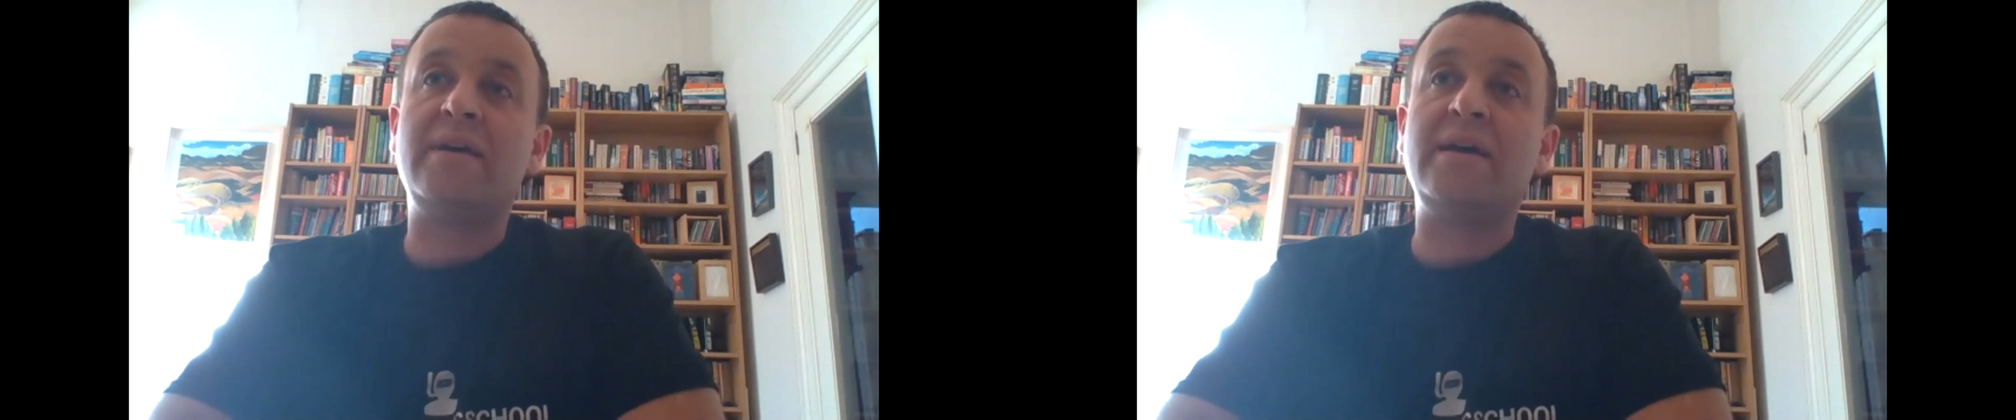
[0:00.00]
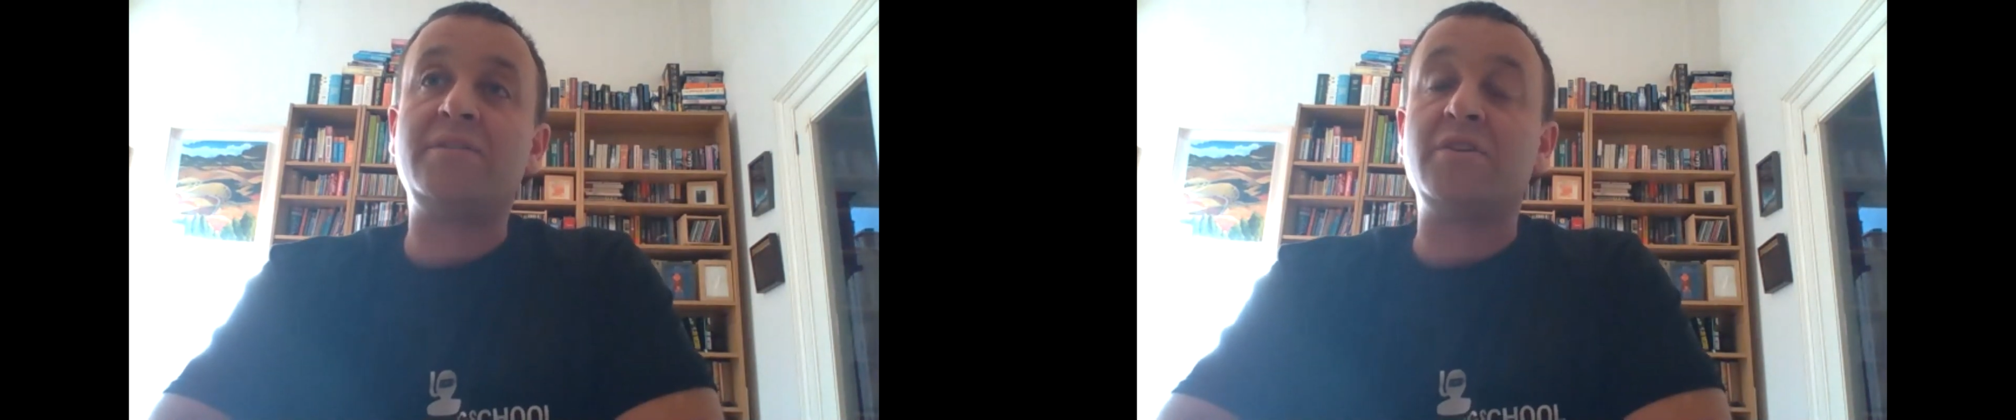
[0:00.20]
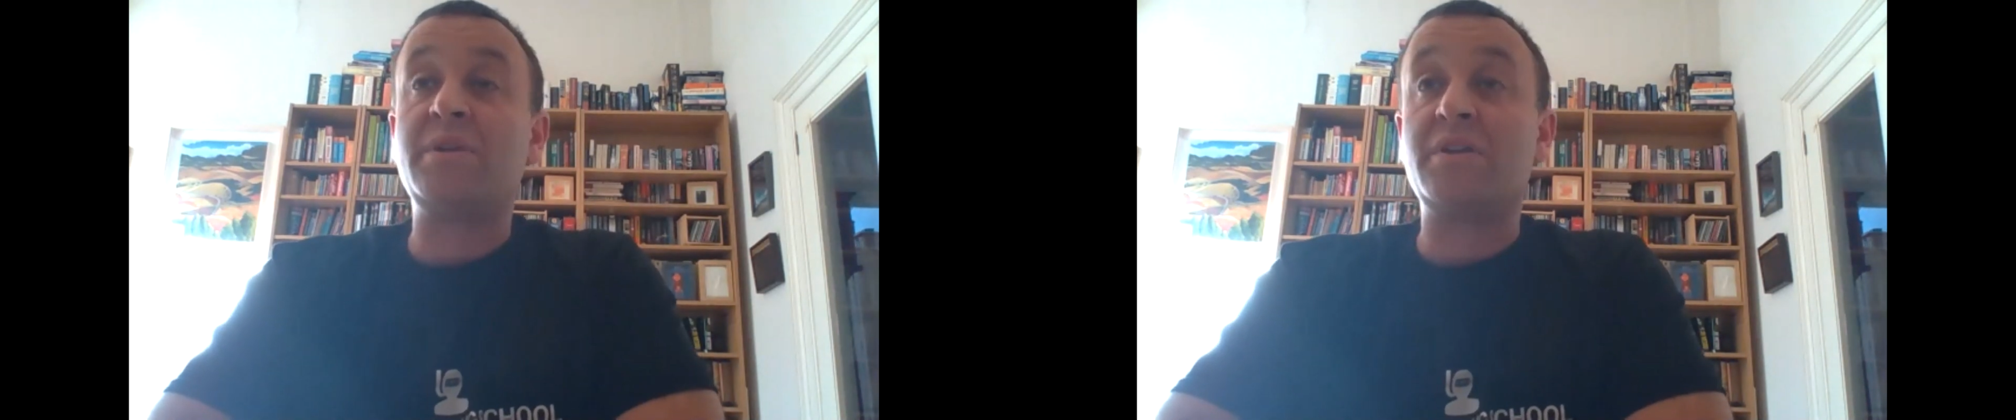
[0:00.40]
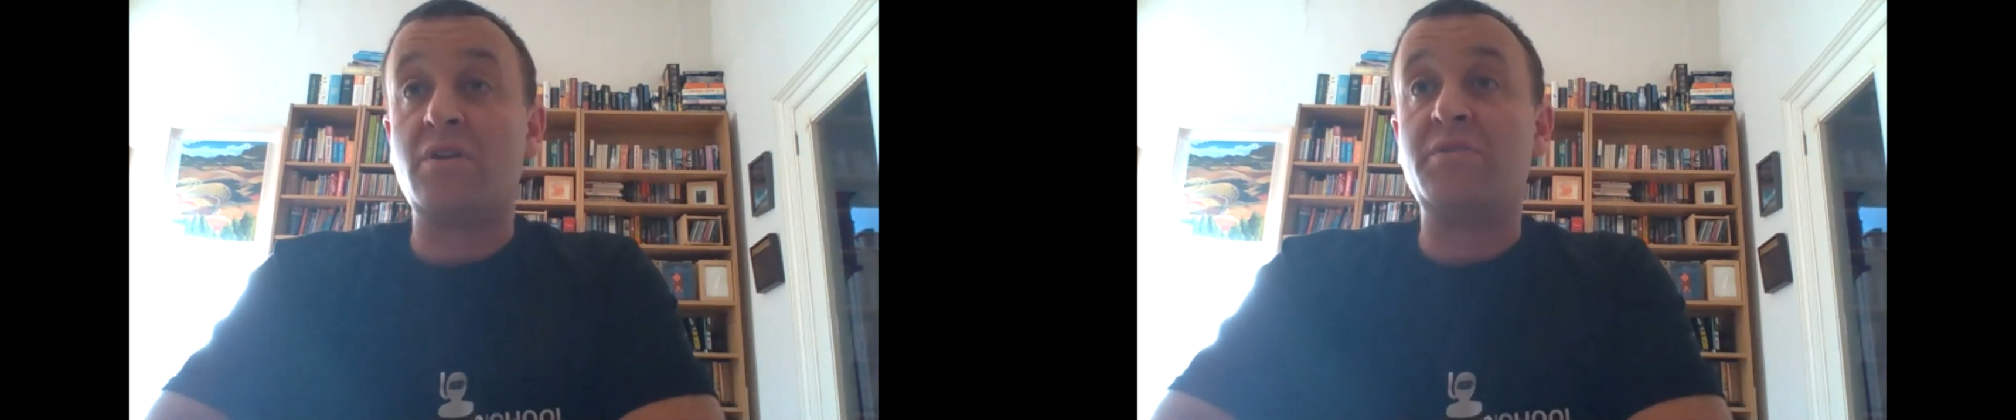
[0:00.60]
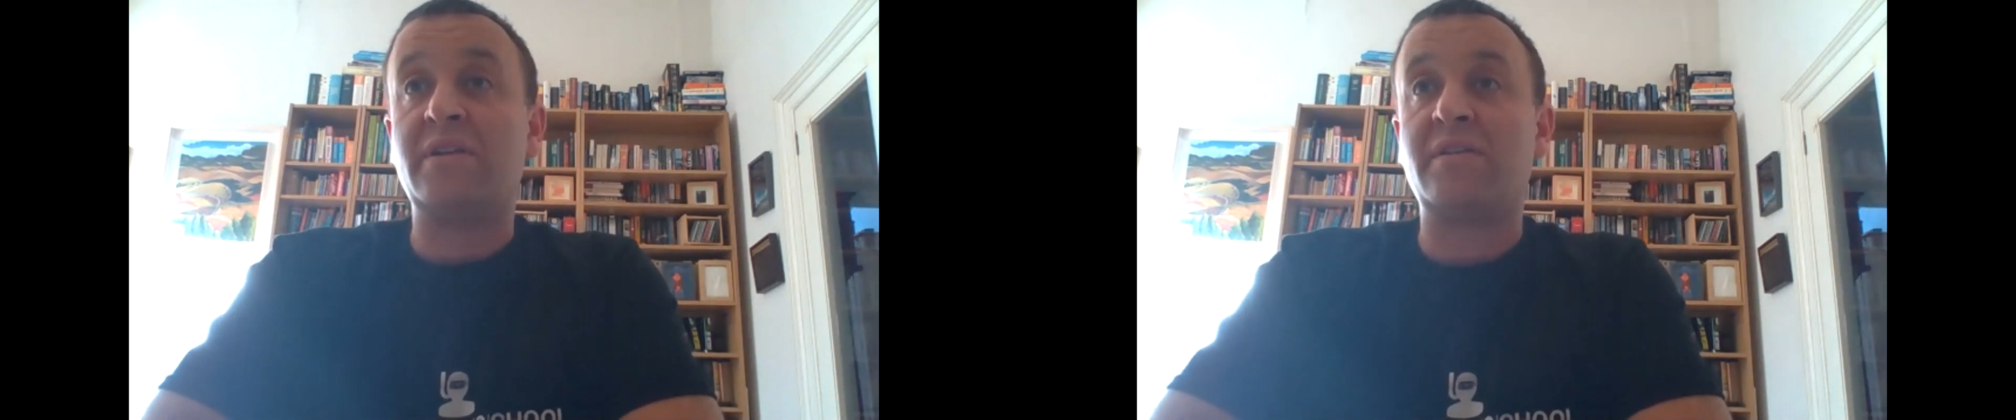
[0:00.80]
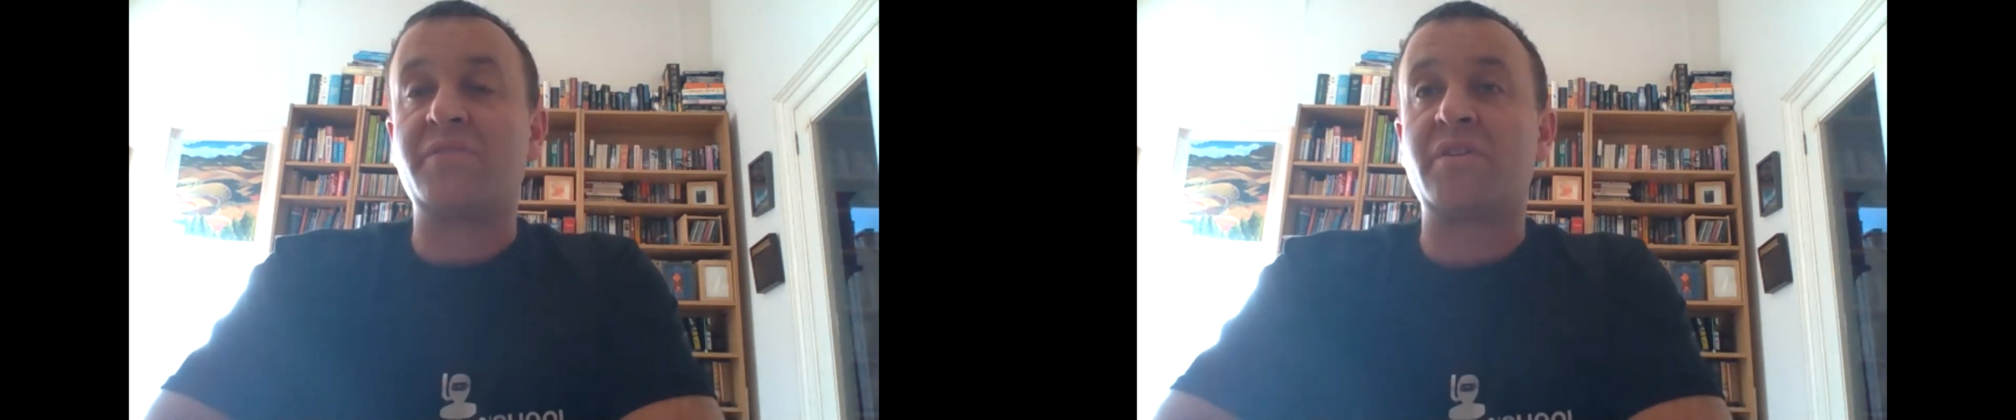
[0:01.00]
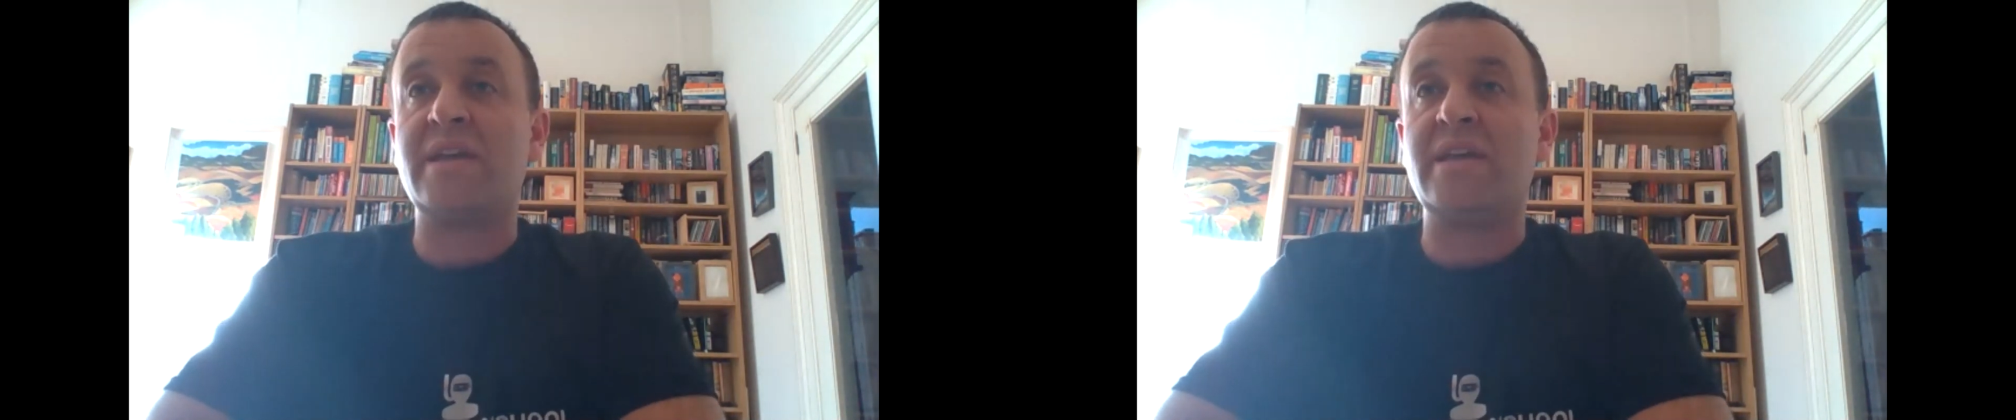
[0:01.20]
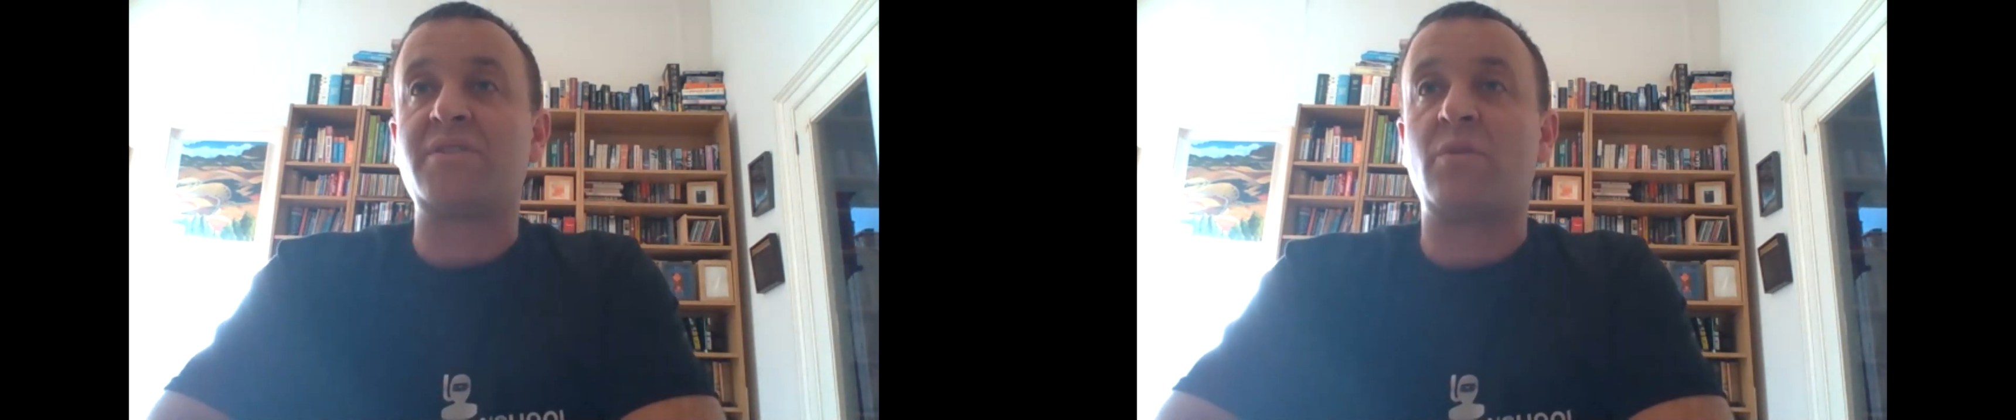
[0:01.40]

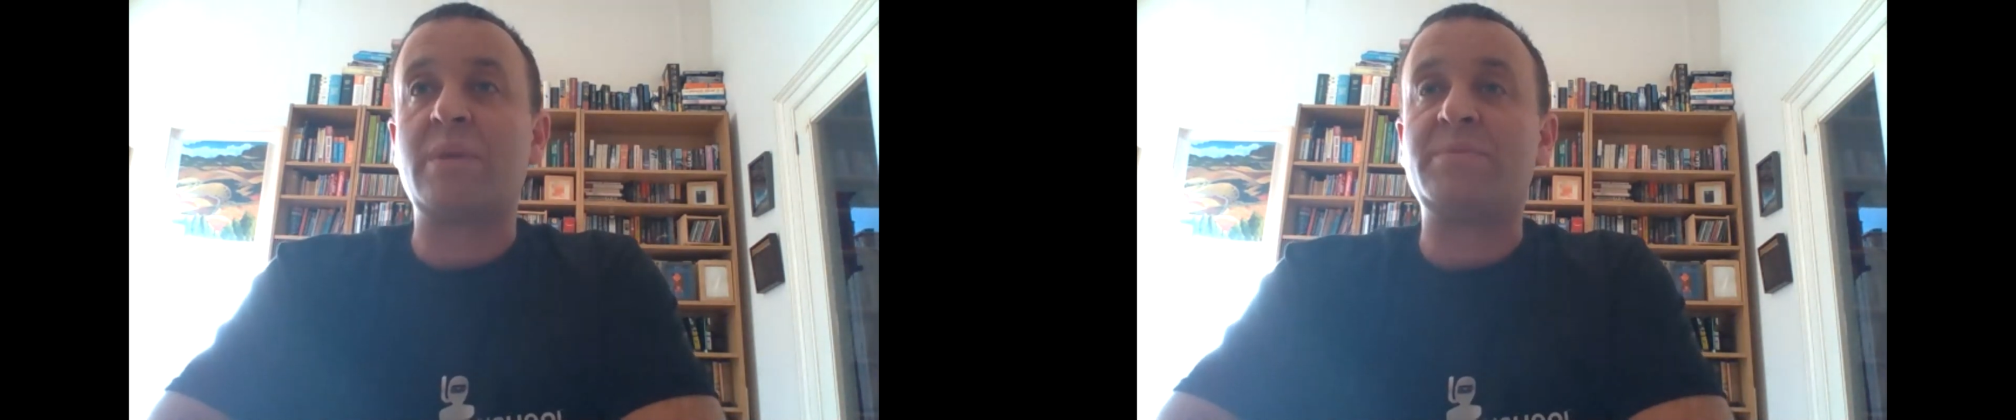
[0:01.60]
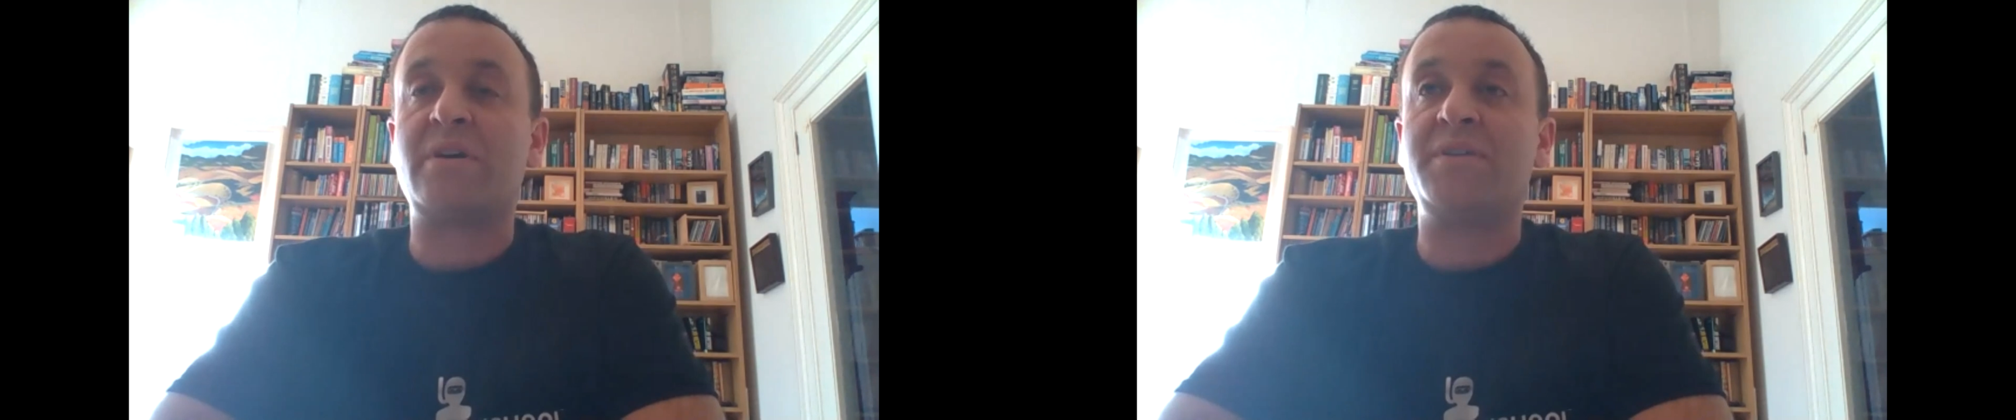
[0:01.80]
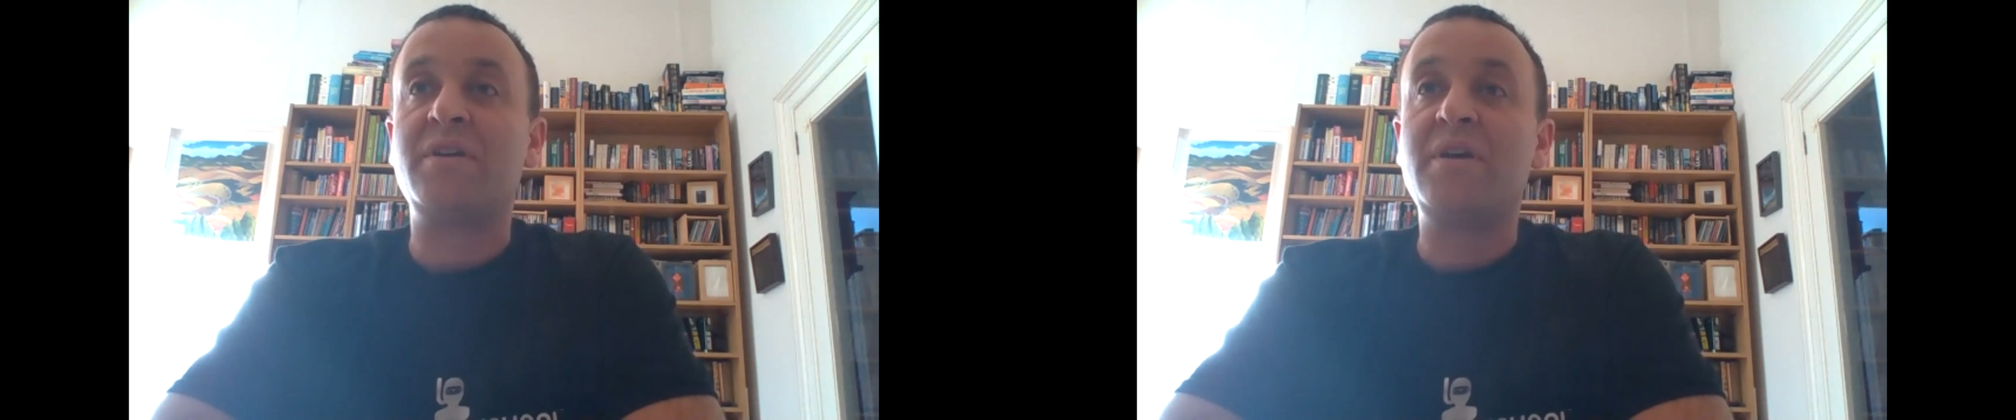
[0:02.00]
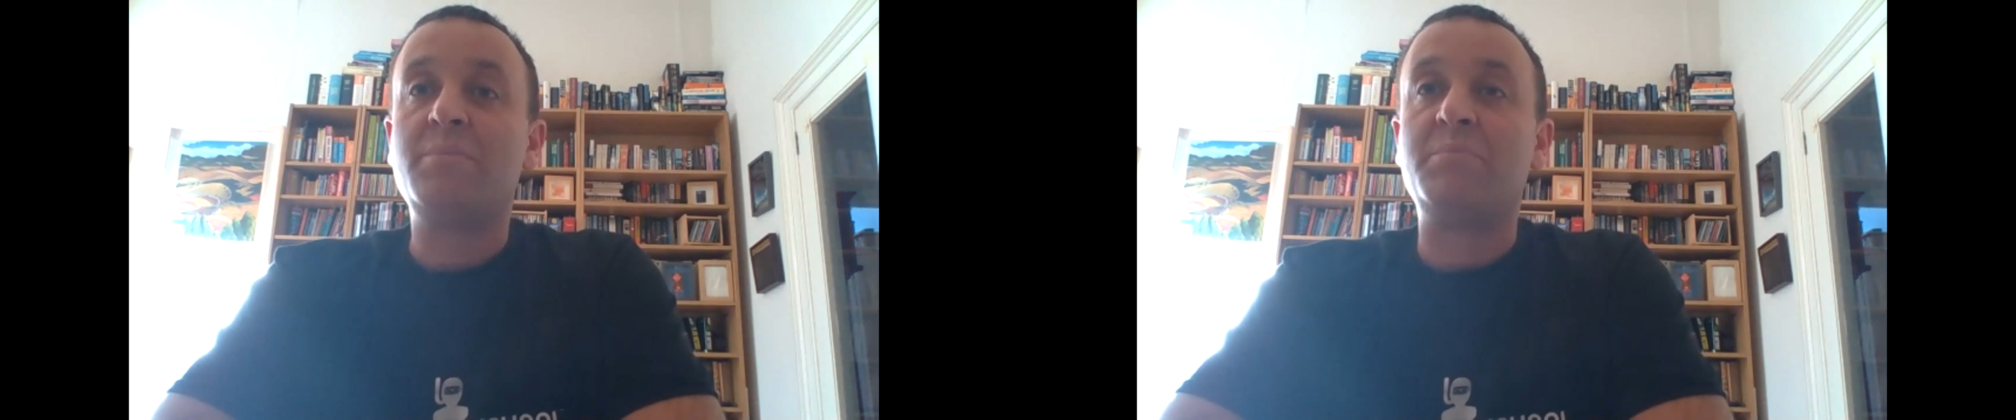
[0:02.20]
dublincoding.ie is our website.